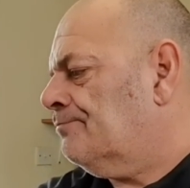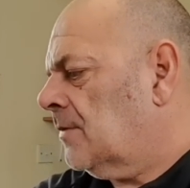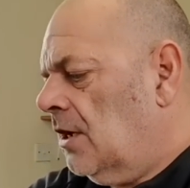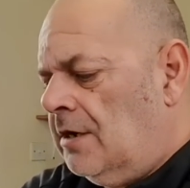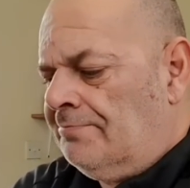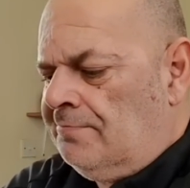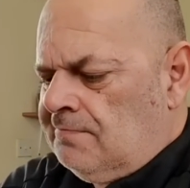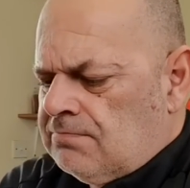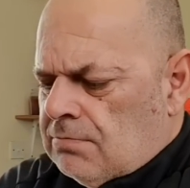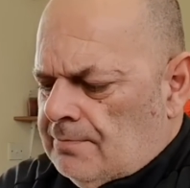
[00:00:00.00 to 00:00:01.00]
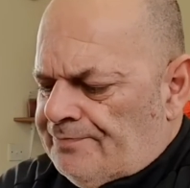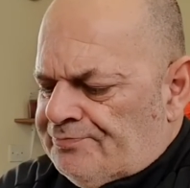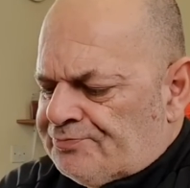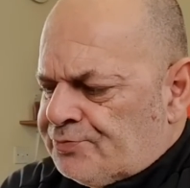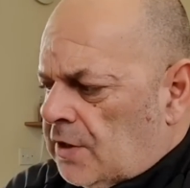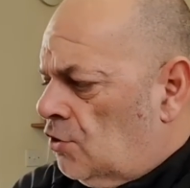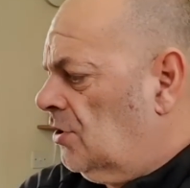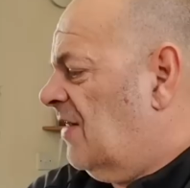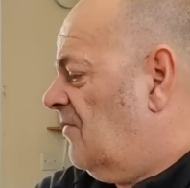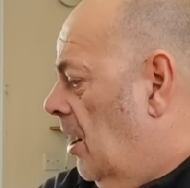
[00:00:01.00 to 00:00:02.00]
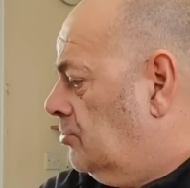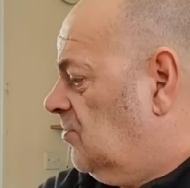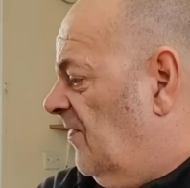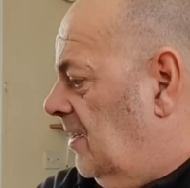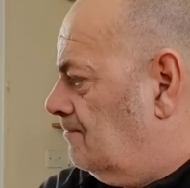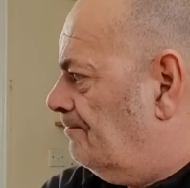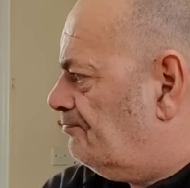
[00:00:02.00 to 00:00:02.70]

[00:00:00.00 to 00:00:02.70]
A bit of a kick. Couldn't have loads of it.